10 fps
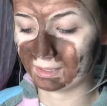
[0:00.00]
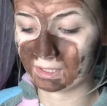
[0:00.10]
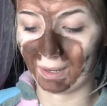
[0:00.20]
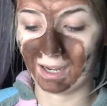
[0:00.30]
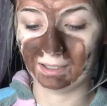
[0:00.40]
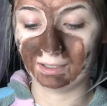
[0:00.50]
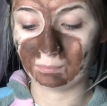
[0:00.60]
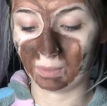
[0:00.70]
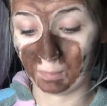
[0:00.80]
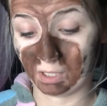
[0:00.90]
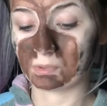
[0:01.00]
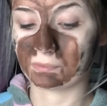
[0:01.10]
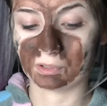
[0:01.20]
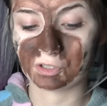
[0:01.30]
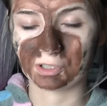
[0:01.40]
this palette by Makeup
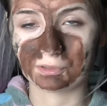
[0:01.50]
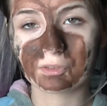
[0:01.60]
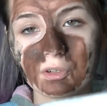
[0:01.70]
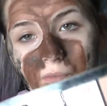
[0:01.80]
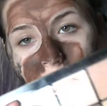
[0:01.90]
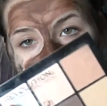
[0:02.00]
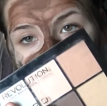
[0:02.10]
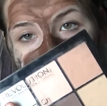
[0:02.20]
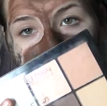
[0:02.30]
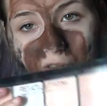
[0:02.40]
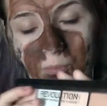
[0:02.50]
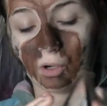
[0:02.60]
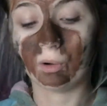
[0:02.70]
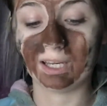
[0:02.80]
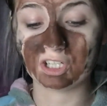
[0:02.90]
Revolution for contour, the
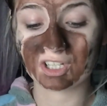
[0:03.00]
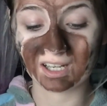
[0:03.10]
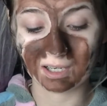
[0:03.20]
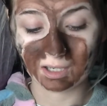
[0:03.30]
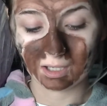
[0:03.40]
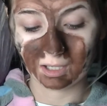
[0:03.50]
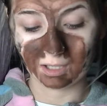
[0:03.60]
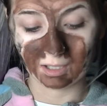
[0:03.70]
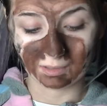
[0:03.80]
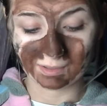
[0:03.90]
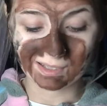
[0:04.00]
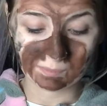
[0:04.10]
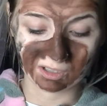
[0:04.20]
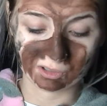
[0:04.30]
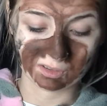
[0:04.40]
Pro HD. This is
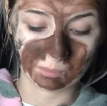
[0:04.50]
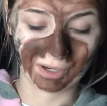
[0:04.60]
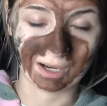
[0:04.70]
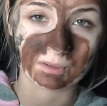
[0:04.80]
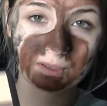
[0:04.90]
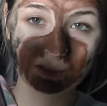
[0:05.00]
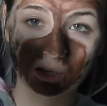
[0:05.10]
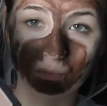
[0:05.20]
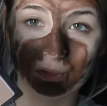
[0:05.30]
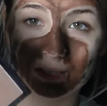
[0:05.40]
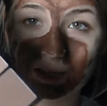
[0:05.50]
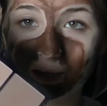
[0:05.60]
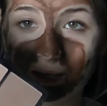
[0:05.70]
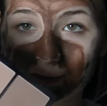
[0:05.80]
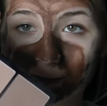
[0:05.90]
because the browns are really
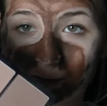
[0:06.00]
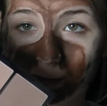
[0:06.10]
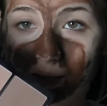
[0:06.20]
nice,